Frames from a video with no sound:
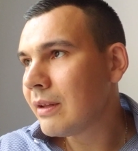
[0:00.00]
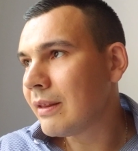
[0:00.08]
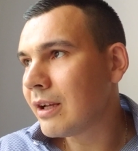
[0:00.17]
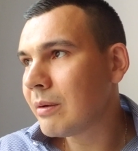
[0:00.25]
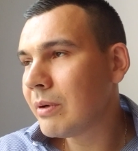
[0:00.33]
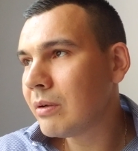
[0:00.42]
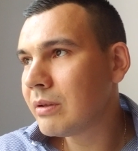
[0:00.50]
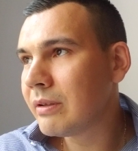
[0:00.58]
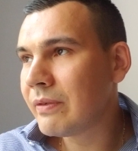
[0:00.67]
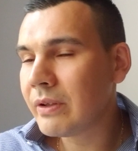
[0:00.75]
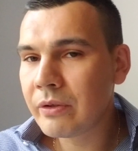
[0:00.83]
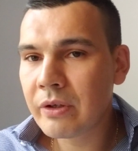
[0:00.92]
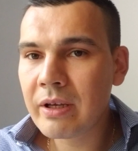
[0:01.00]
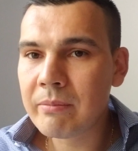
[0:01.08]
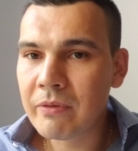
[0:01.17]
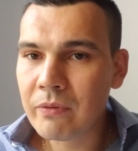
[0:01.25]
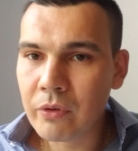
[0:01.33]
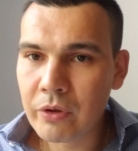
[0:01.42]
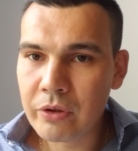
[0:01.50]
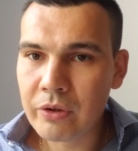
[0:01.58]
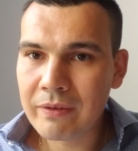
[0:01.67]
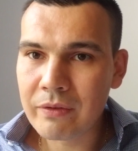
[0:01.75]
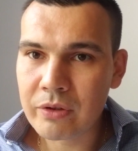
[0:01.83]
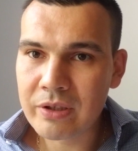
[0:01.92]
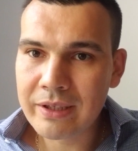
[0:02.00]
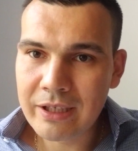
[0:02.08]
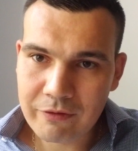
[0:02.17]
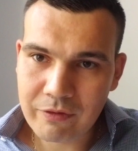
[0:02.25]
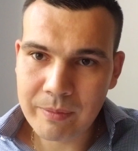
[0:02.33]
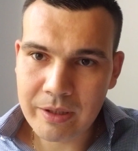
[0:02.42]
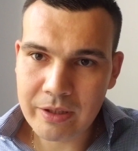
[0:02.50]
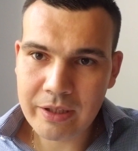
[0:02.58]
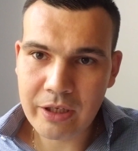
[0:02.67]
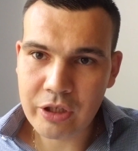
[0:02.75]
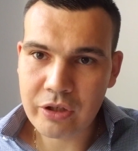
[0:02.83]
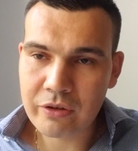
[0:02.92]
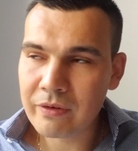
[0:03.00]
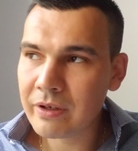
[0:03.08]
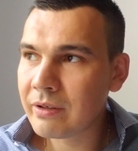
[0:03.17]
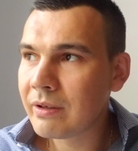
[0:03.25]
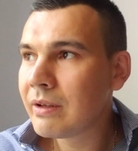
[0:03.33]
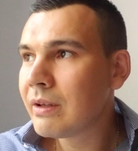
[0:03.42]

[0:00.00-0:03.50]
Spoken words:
Think about the feeling you get before you have to sit down for meditation, right?